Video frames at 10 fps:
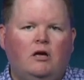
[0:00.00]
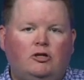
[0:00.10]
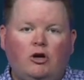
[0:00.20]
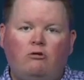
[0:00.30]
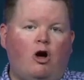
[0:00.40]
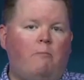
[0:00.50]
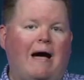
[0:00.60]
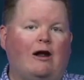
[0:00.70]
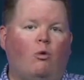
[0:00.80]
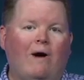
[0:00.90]
So, no
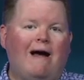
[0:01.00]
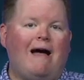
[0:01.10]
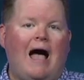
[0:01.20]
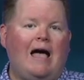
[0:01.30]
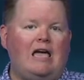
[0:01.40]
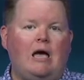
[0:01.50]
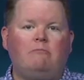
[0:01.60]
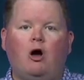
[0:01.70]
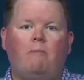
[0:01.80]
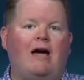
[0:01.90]
matter where I am,
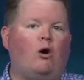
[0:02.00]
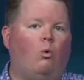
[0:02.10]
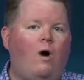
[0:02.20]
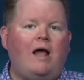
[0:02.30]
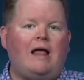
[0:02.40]
no matter what